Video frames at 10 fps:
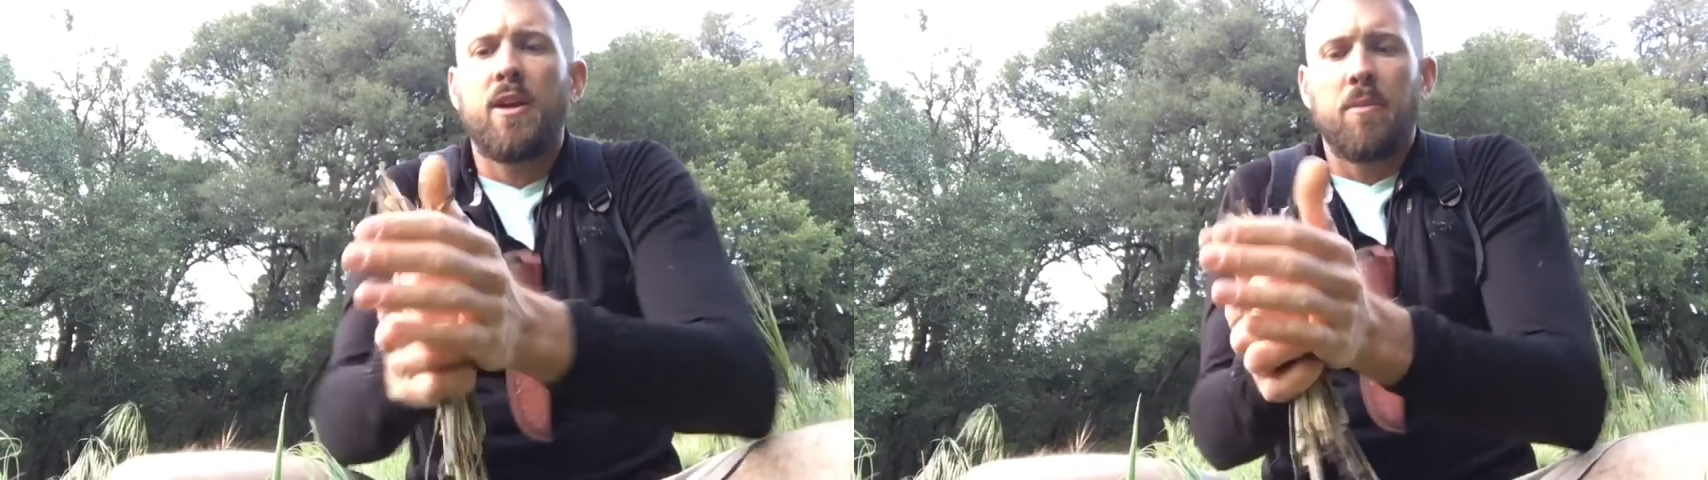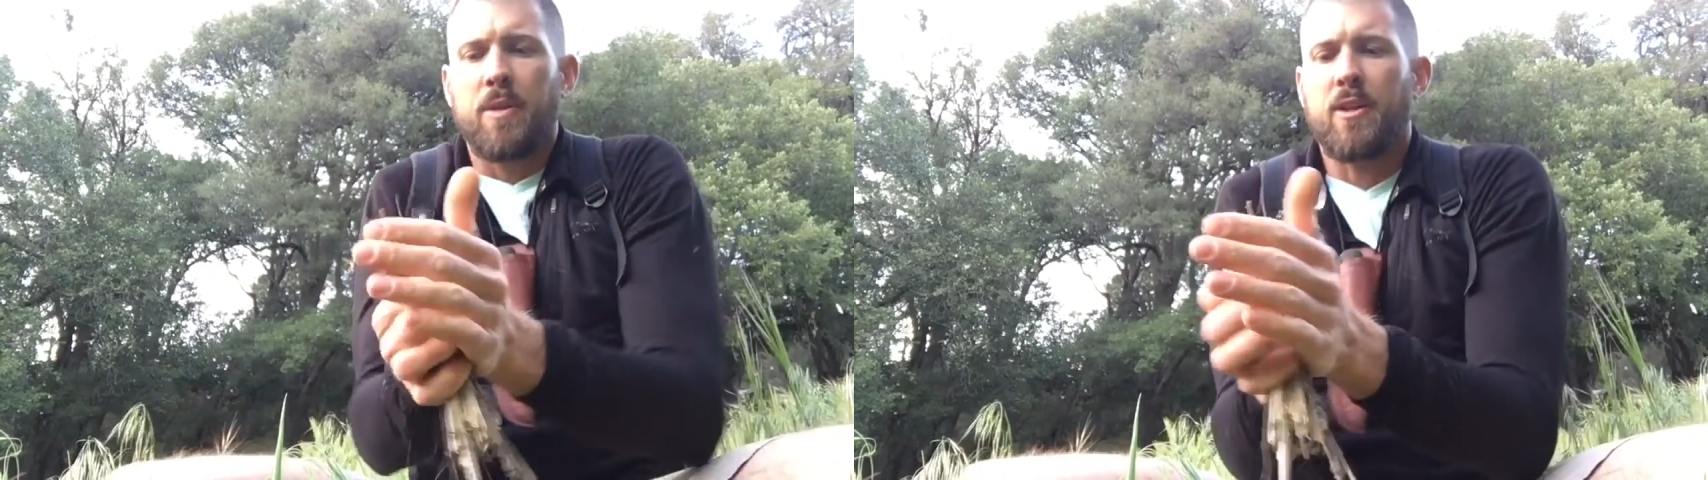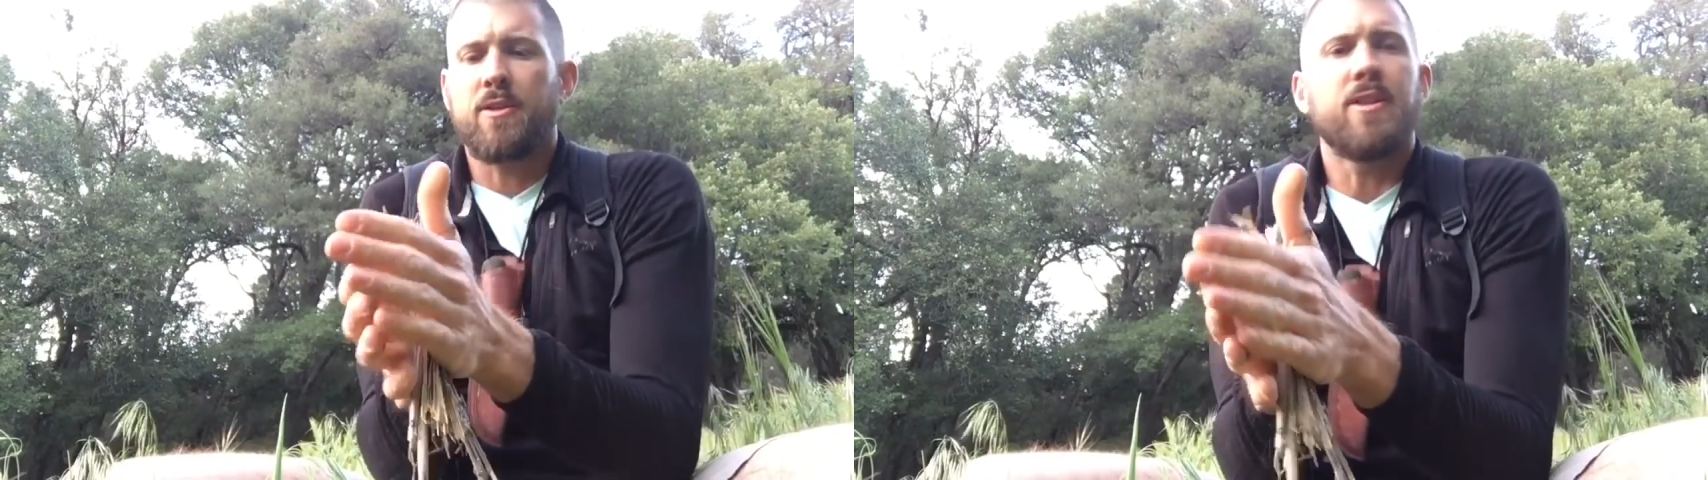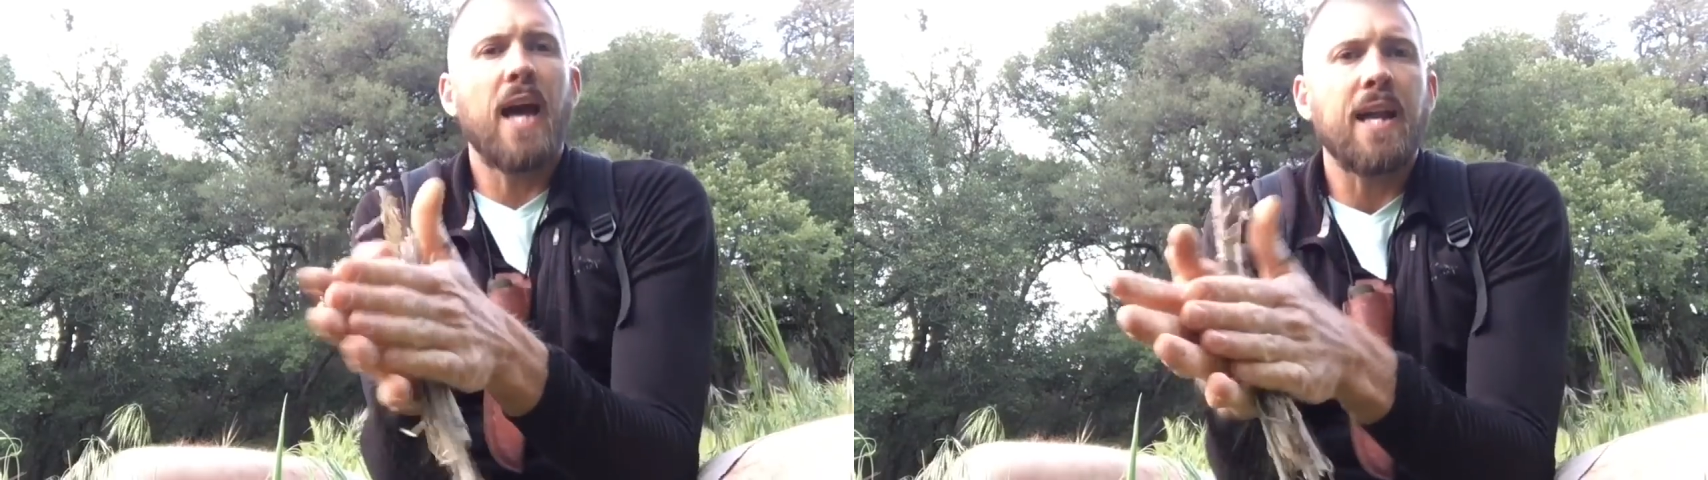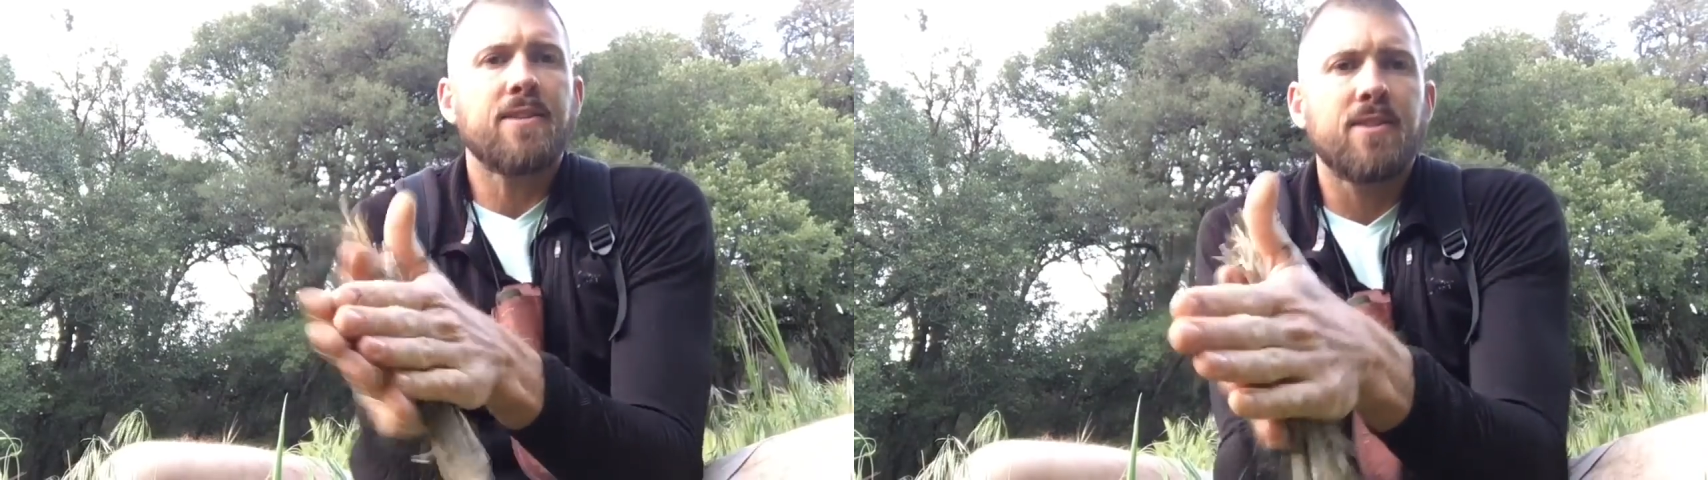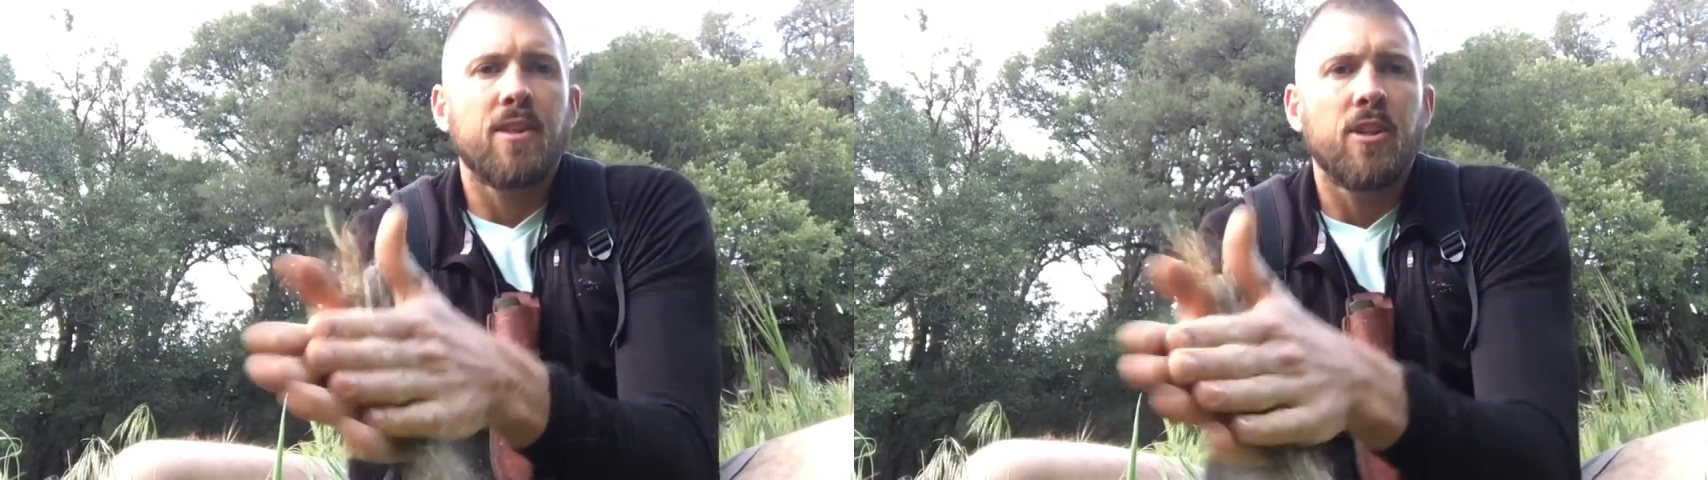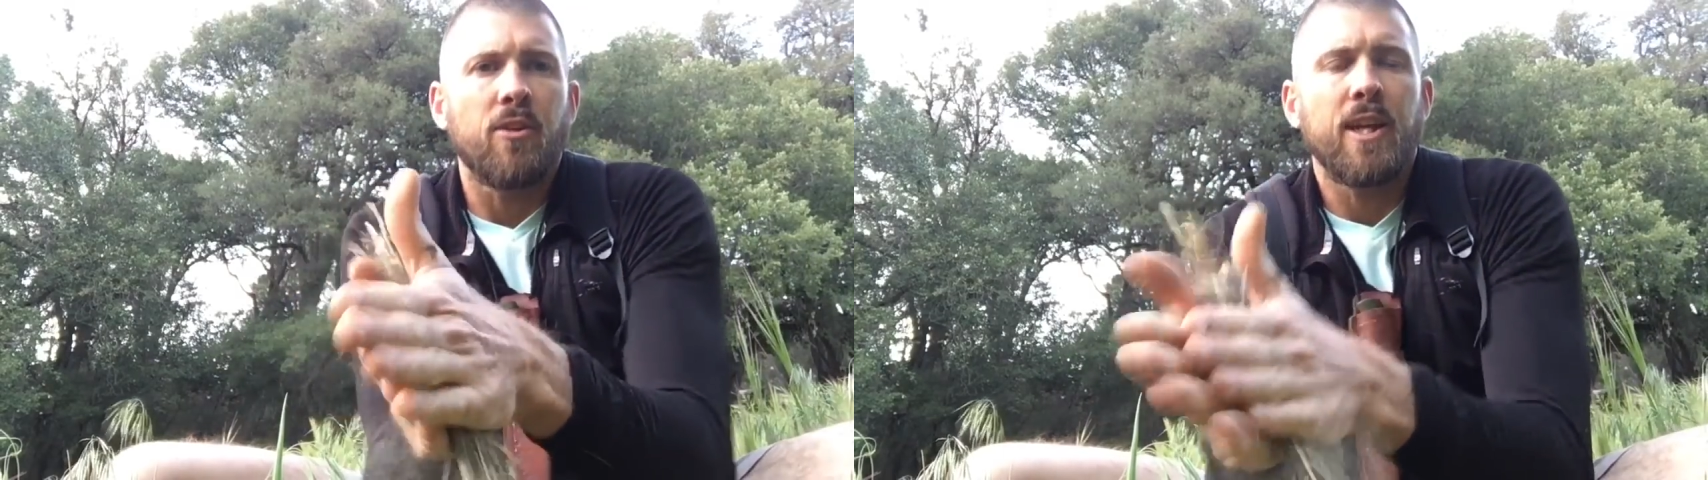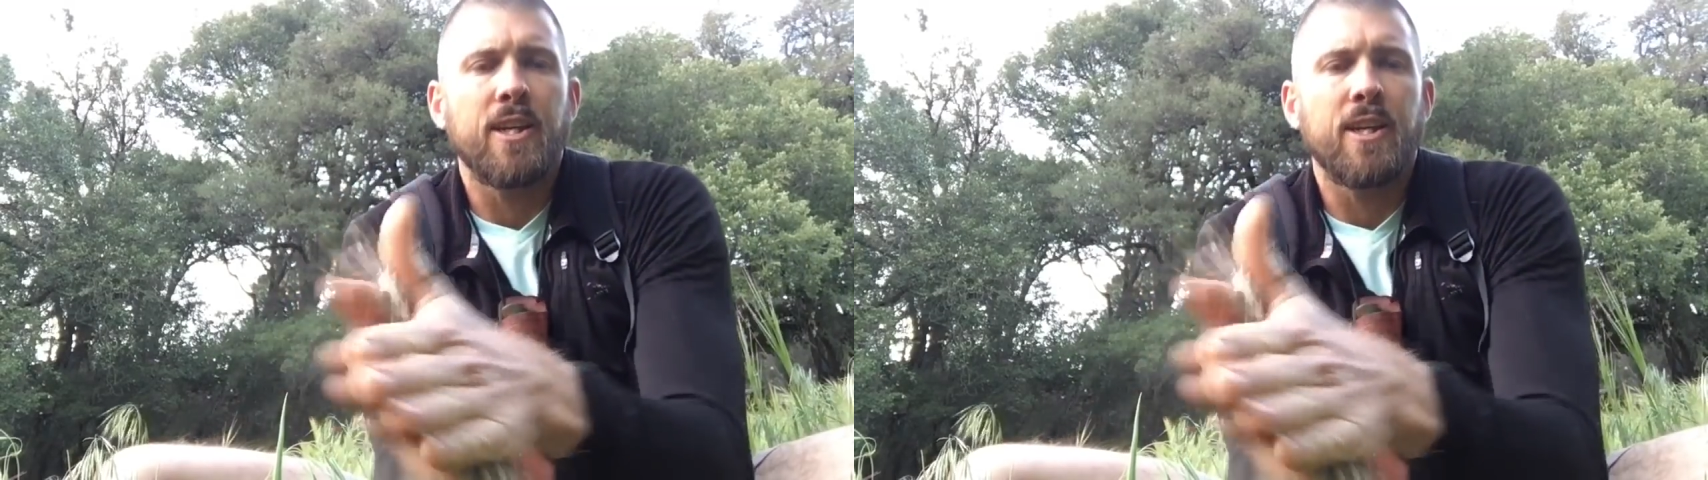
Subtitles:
because that's the